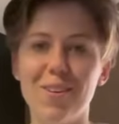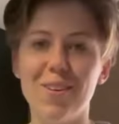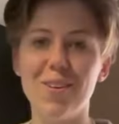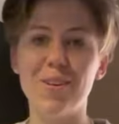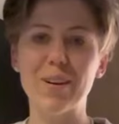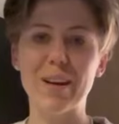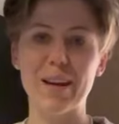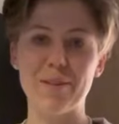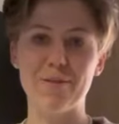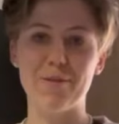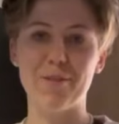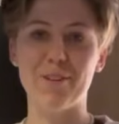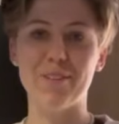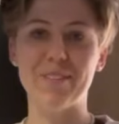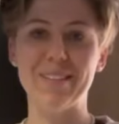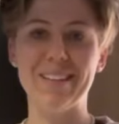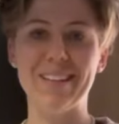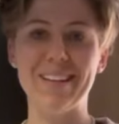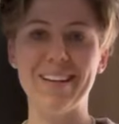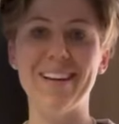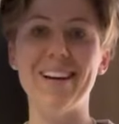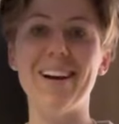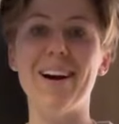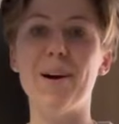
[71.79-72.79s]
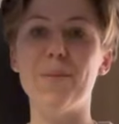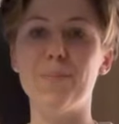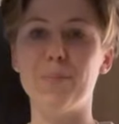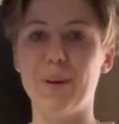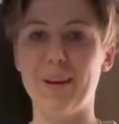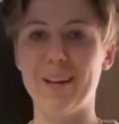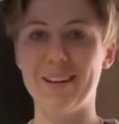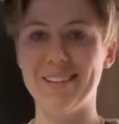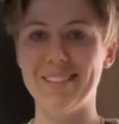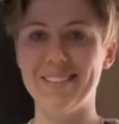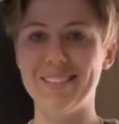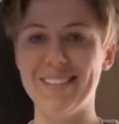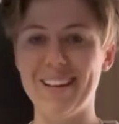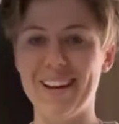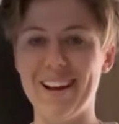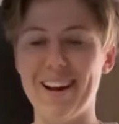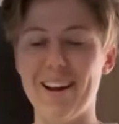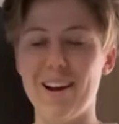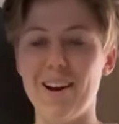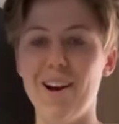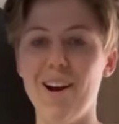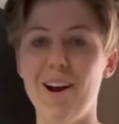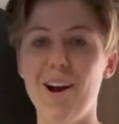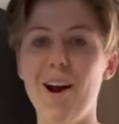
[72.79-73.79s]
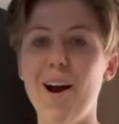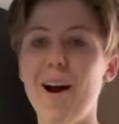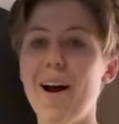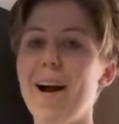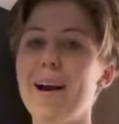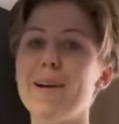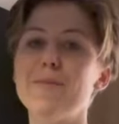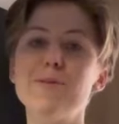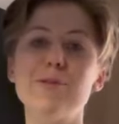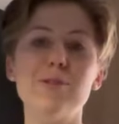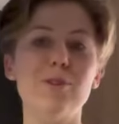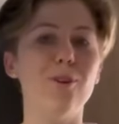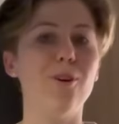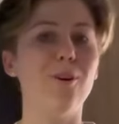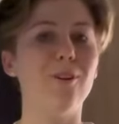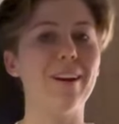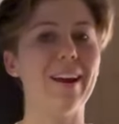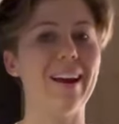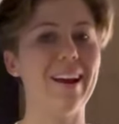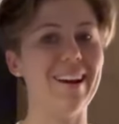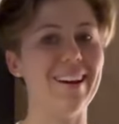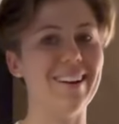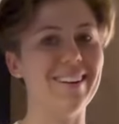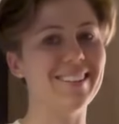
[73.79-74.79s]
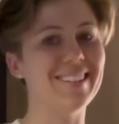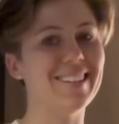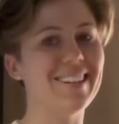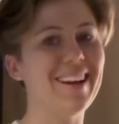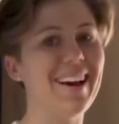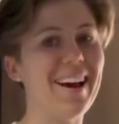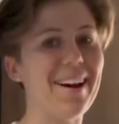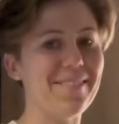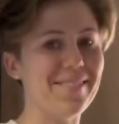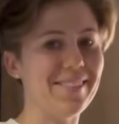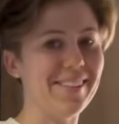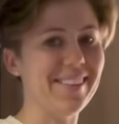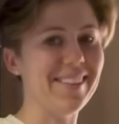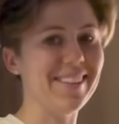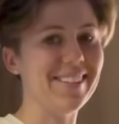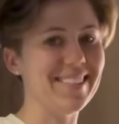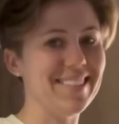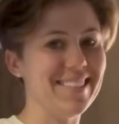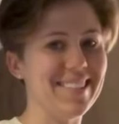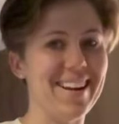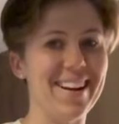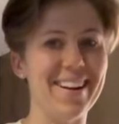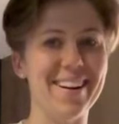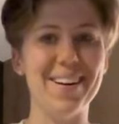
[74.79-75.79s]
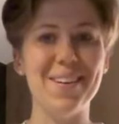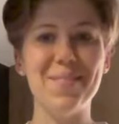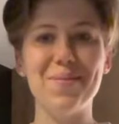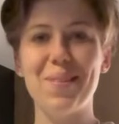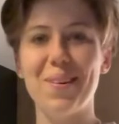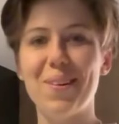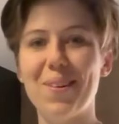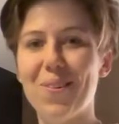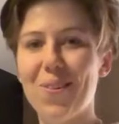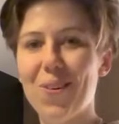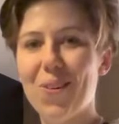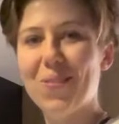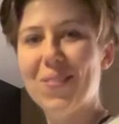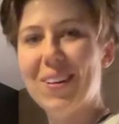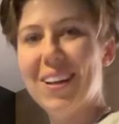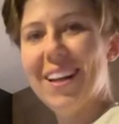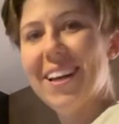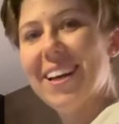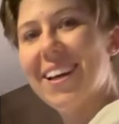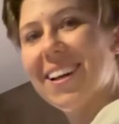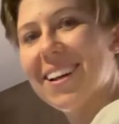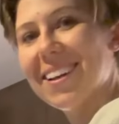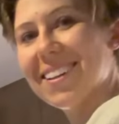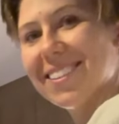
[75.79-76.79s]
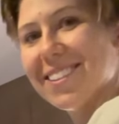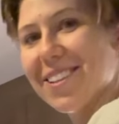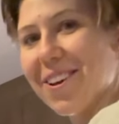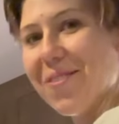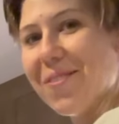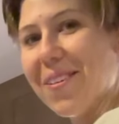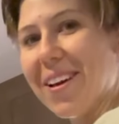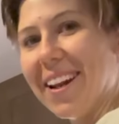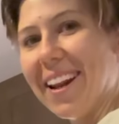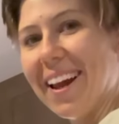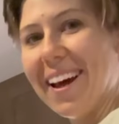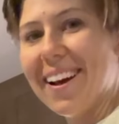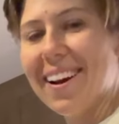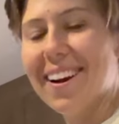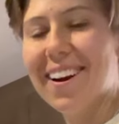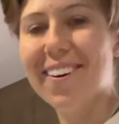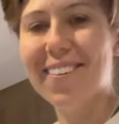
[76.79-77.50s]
Okay, firstly, I'm gonna say, I would not hate having this set up normally to be like